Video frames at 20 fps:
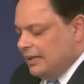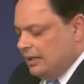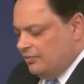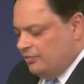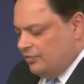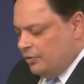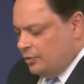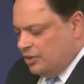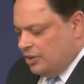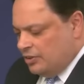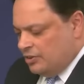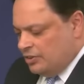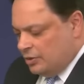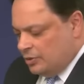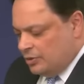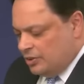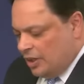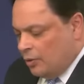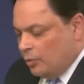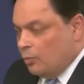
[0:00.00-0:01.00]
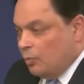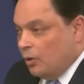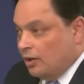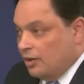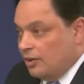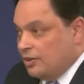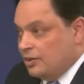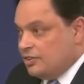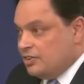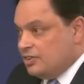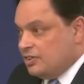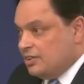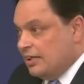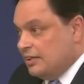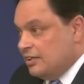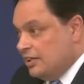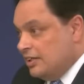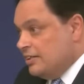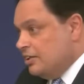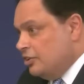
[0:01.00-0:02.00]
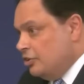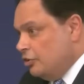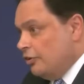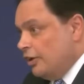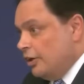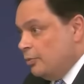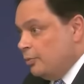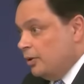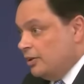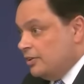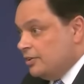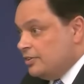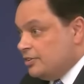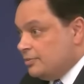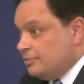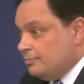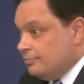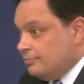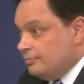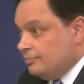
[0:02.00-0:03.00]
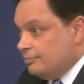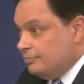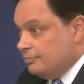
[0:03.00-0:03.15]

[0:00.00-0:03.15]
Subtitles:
in Fujitsu's own words, indeed in your own words.